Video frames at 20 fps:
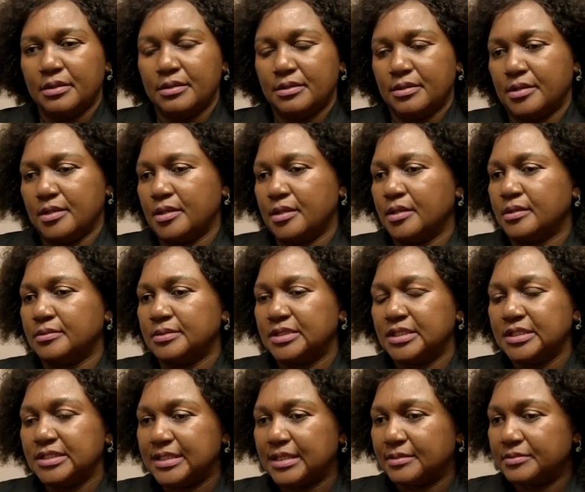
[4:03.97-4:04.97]
the
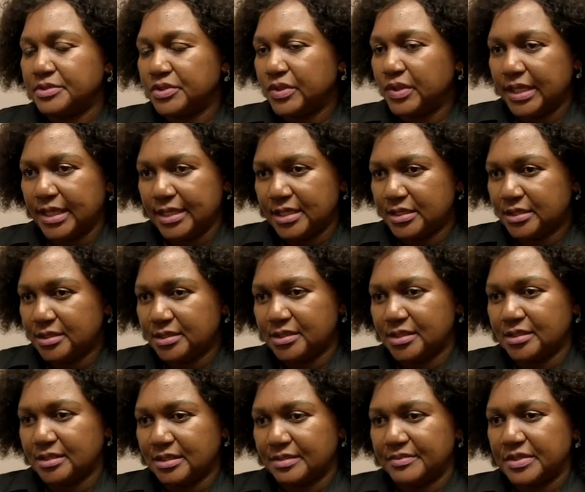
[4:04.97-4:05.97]
DWS,
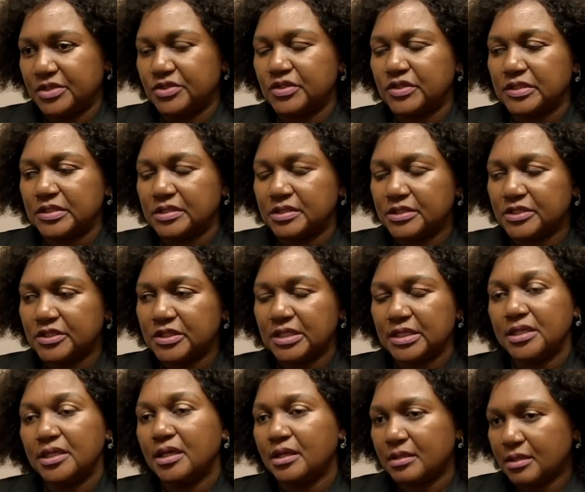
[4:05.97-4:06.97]
as I mentioned
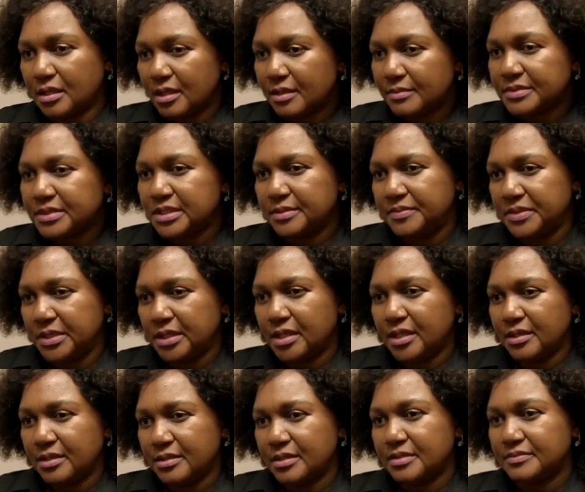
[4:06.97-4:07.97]
initially, and the
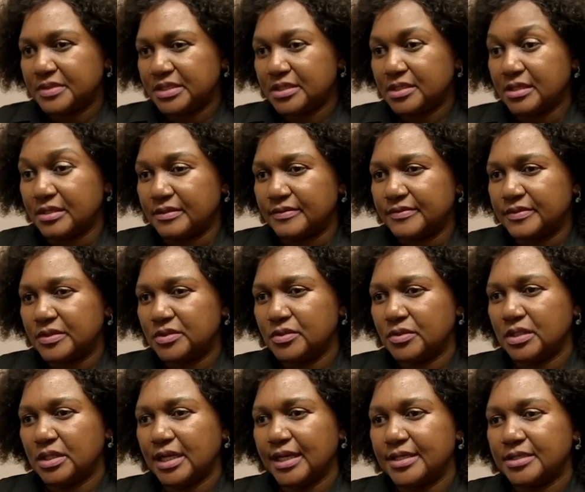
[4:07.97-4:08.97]
MTPA themselves to
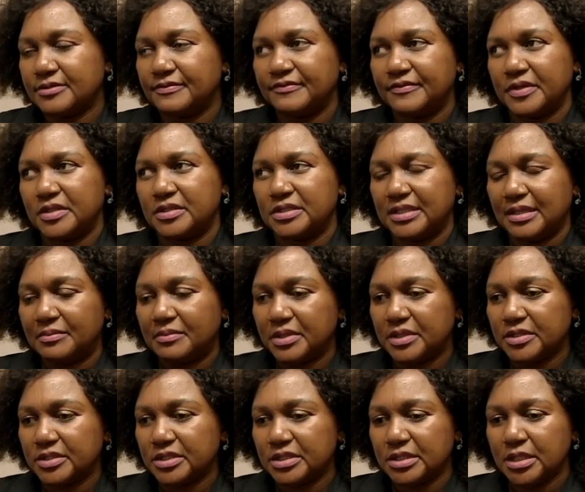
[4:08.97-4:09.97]
kind of
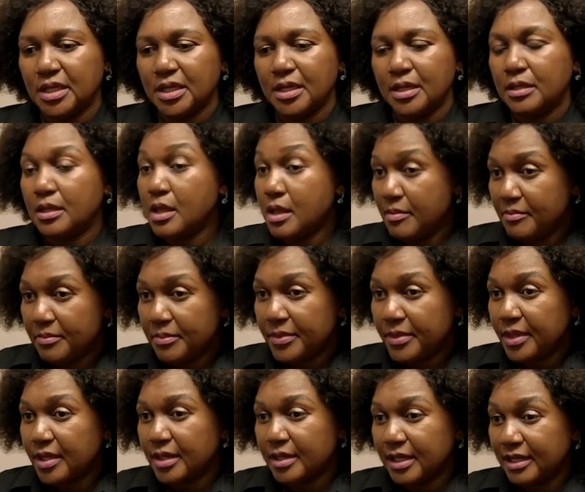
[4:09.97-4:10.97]
establish the
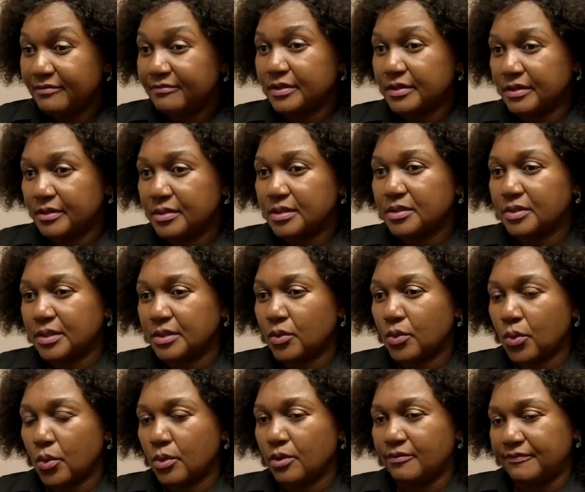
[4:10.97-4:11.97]
the level
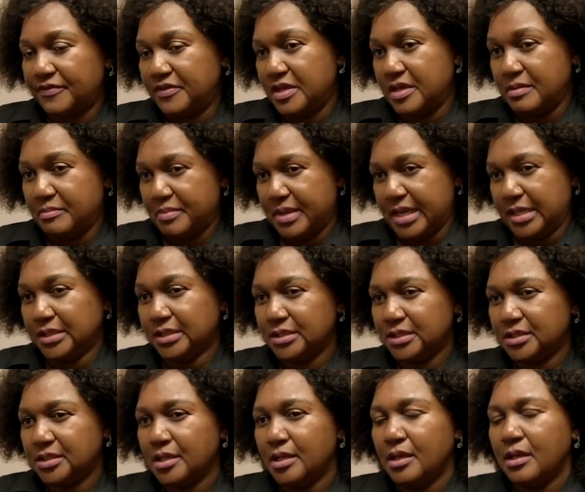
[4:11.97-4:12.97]
uh, of the
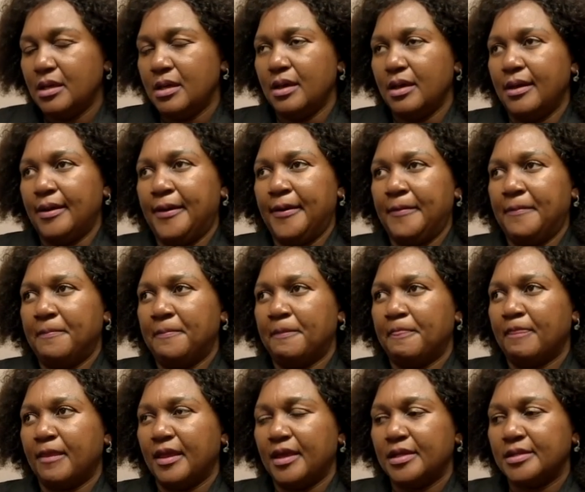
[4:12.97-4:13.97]
impact
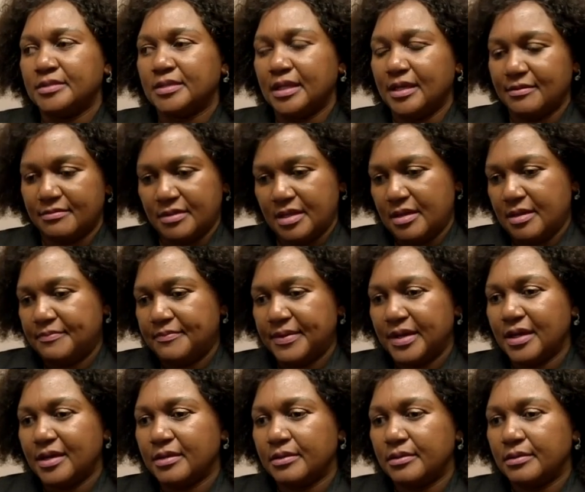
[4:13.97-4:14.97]
um, and and
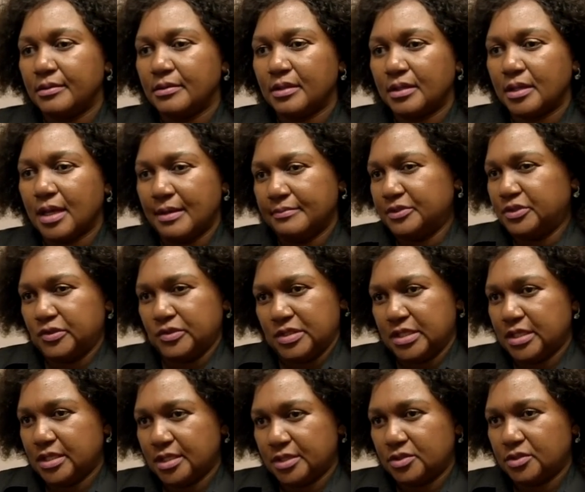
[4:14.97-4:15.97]
thereby come
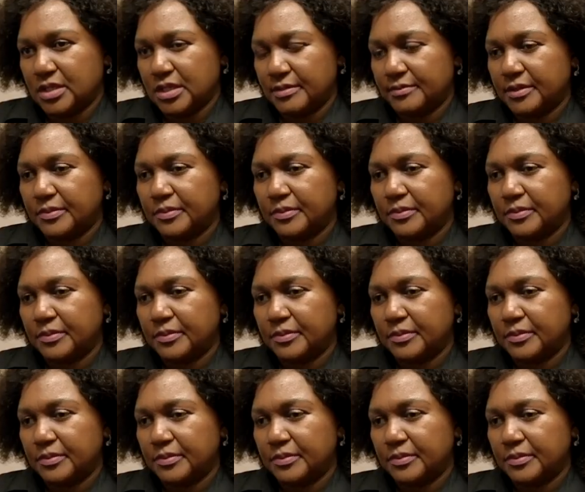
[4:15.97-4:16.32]
together to come